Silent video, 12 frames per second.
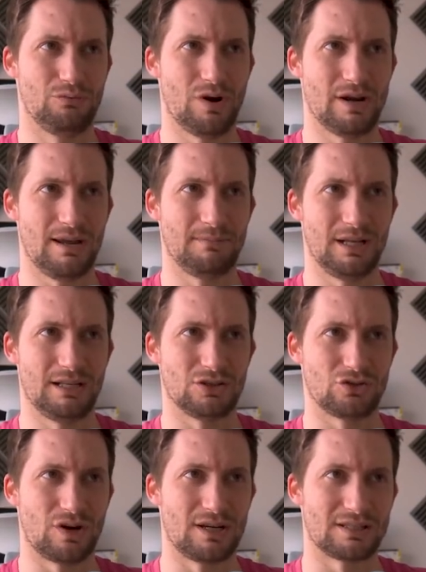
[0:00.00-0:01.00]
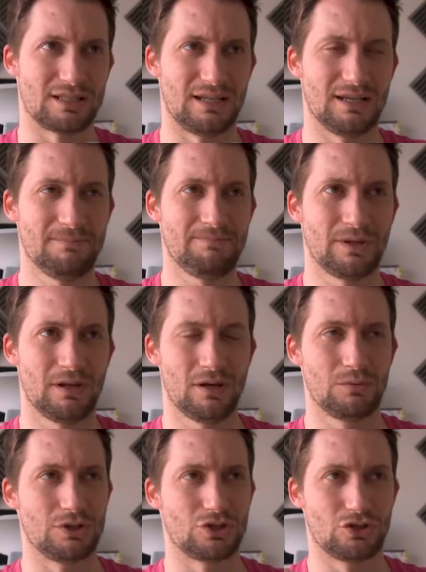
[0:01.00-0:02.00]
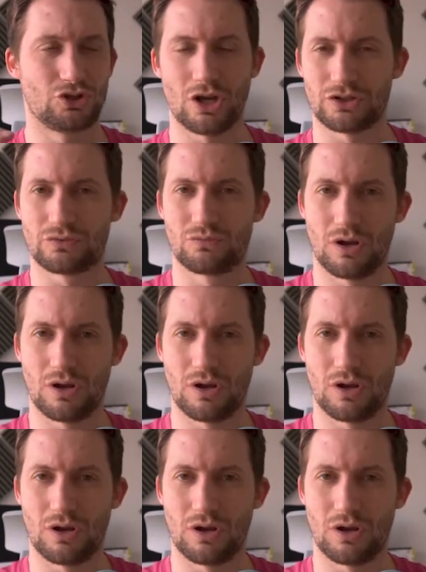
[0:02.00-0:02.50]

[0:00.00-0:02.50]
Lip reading: run emulator trace here, which just